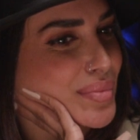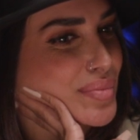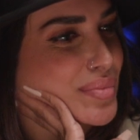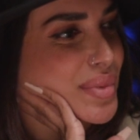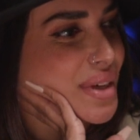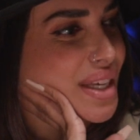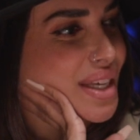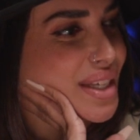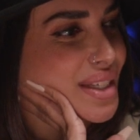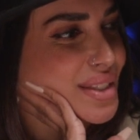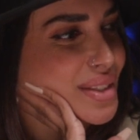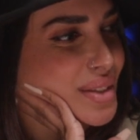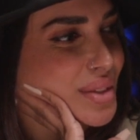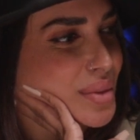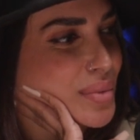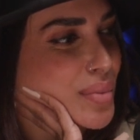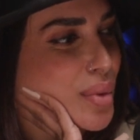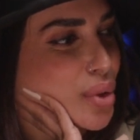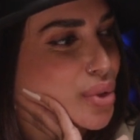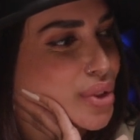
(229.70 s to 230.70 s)
biggest
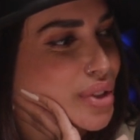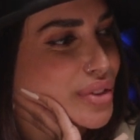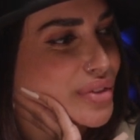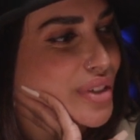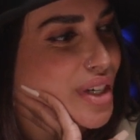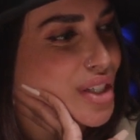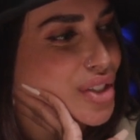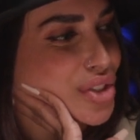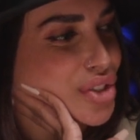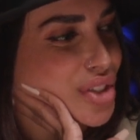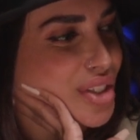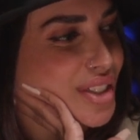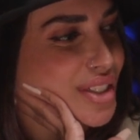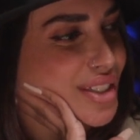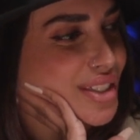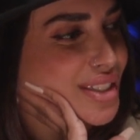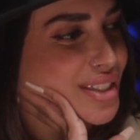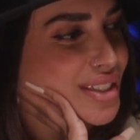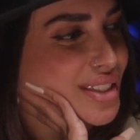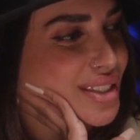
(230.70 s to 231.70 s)

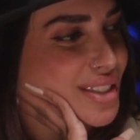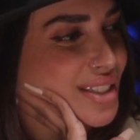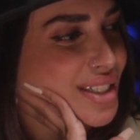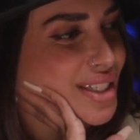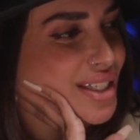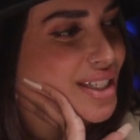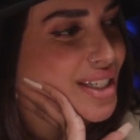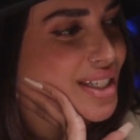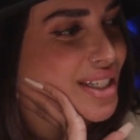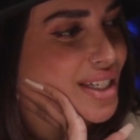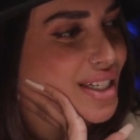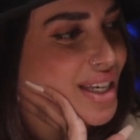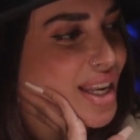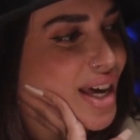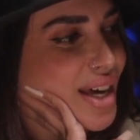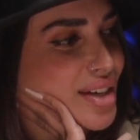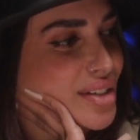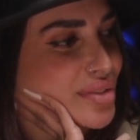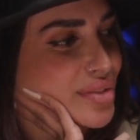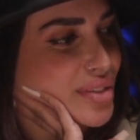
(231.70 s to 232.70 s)
motivation in
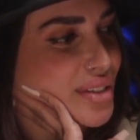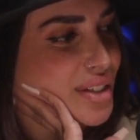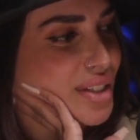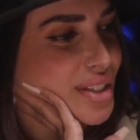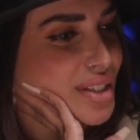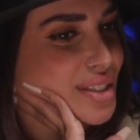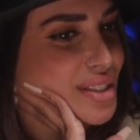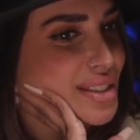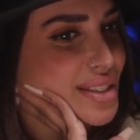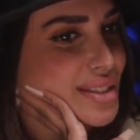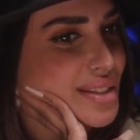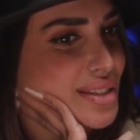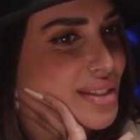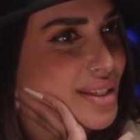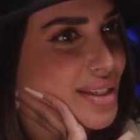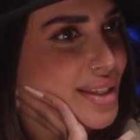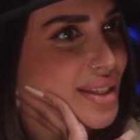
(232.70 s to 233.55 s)
life is